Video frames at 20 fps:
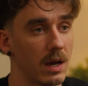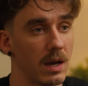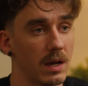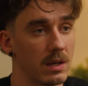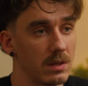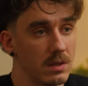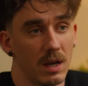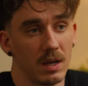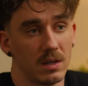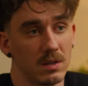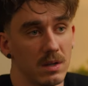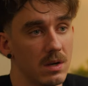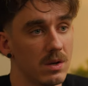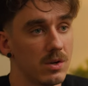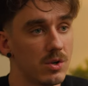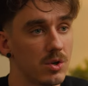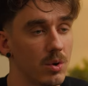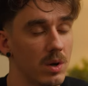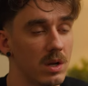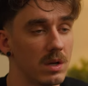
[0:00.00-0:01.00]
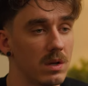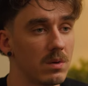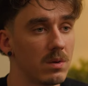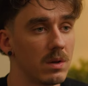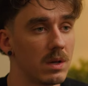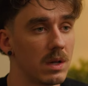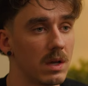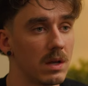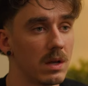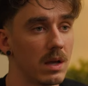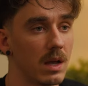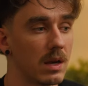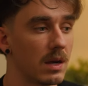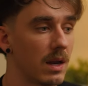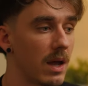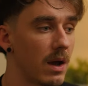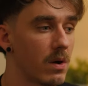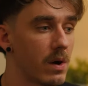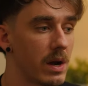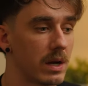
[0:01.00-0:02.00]
I, I did enjoy doing it, and
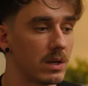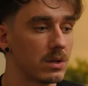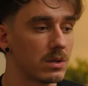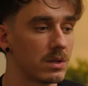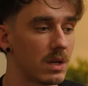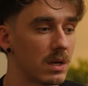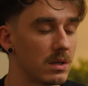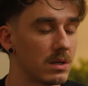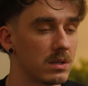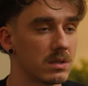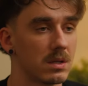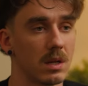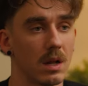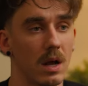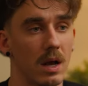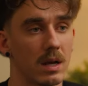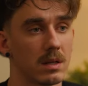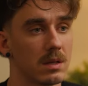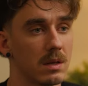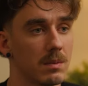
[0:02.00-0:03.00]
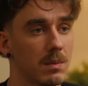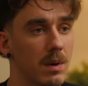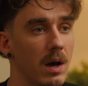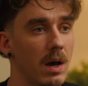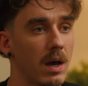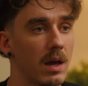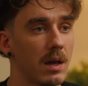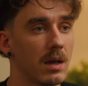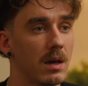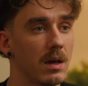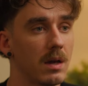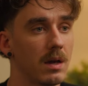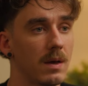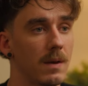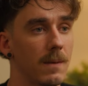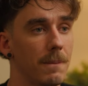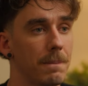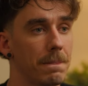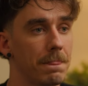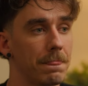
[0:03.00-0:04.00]
now I just had to sit idly by
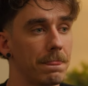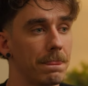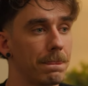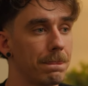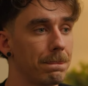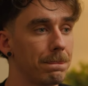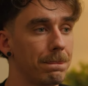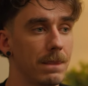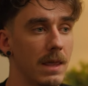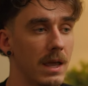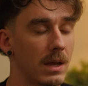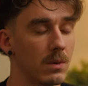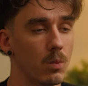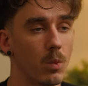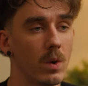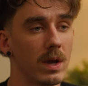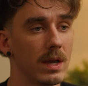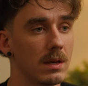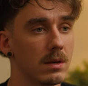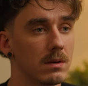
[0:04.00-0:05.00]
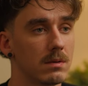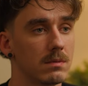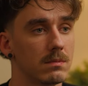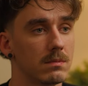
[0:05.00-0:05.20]
and wait.